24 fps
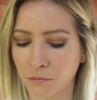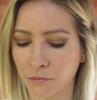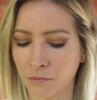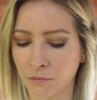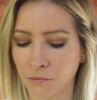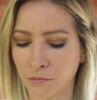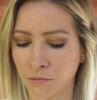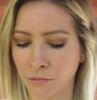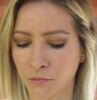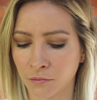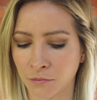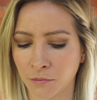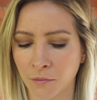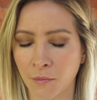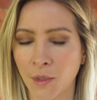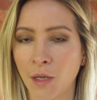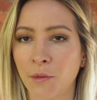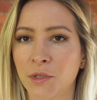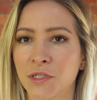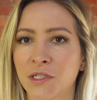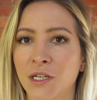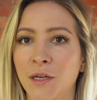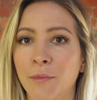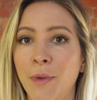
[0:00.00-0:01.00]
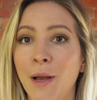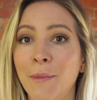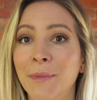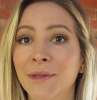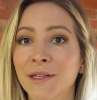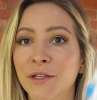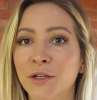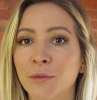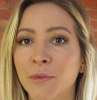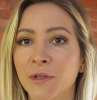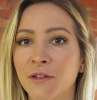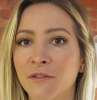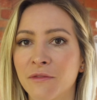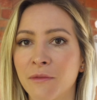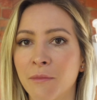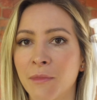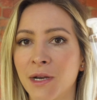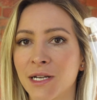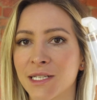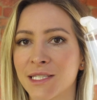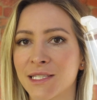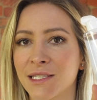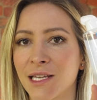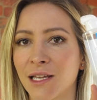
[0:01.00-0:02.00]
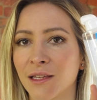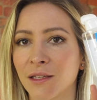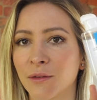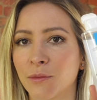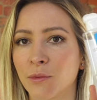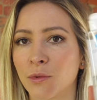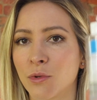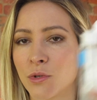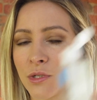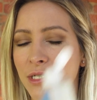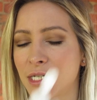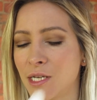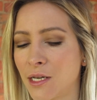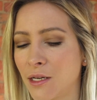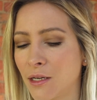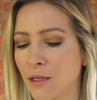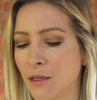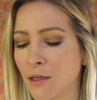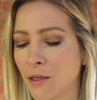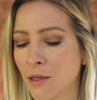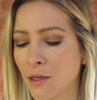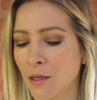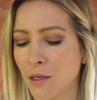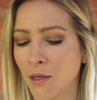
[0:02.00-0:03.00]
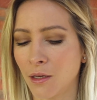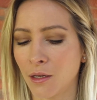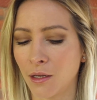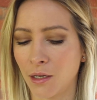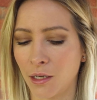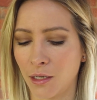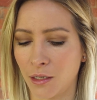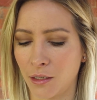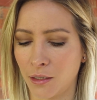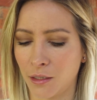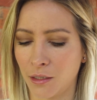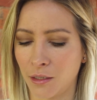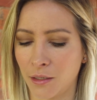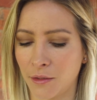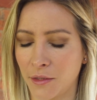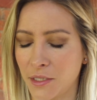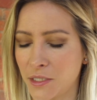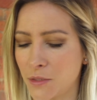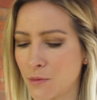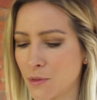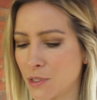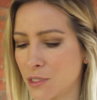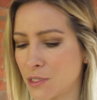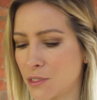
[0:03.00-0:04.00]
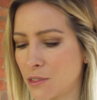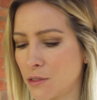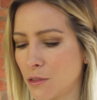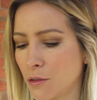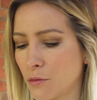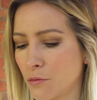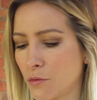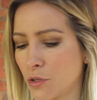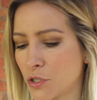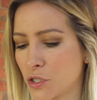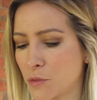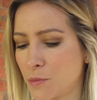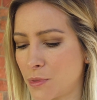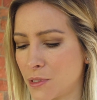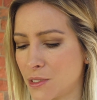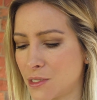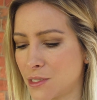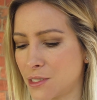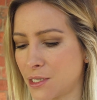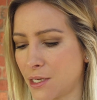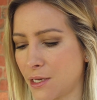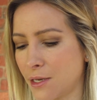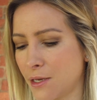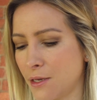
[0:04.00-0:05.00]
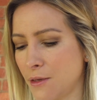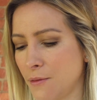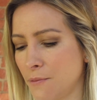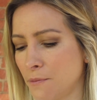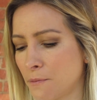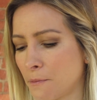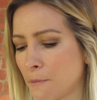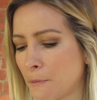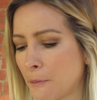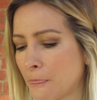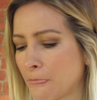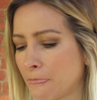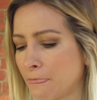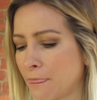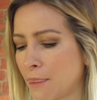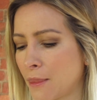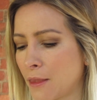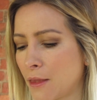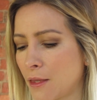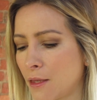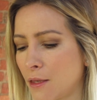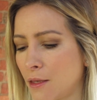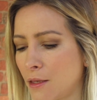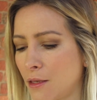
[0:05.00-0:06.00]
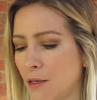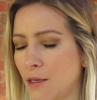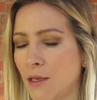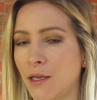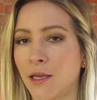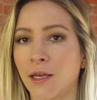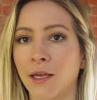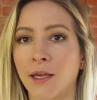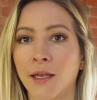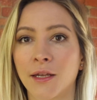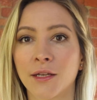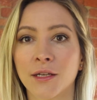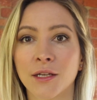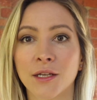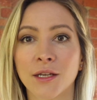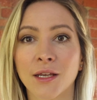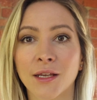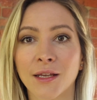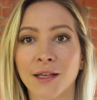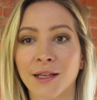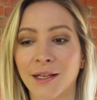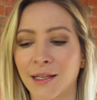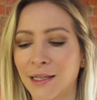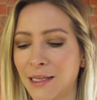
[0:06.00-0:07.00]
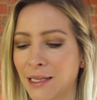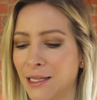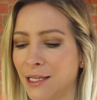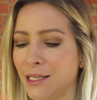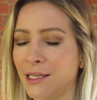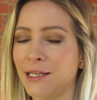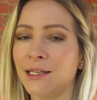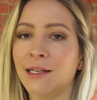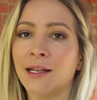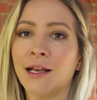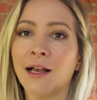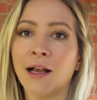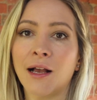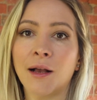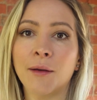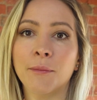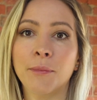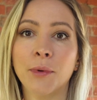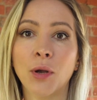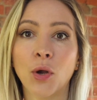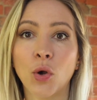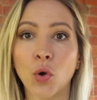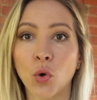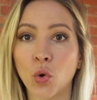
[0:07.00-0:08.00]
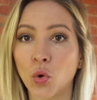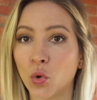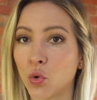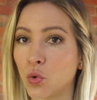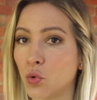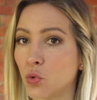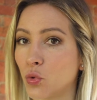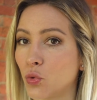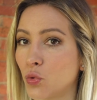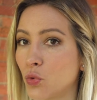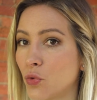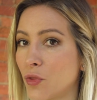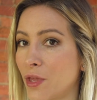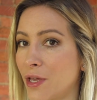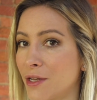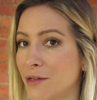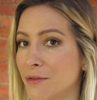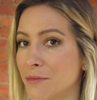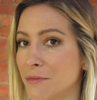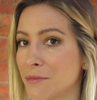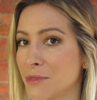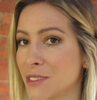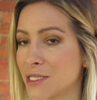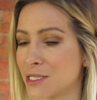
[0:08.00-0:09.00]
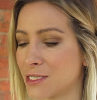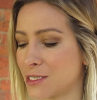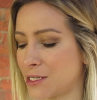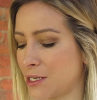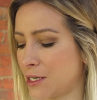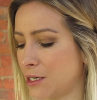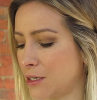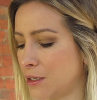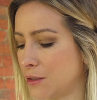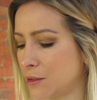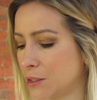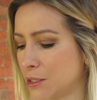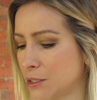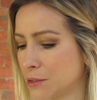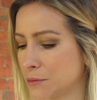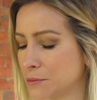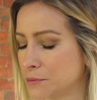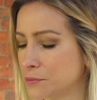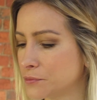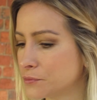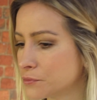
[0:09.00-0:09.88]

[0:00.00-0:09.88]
I'm just going to pop a little bit of micellar water. This one's La Roche-Posay, and clean up all that mascara.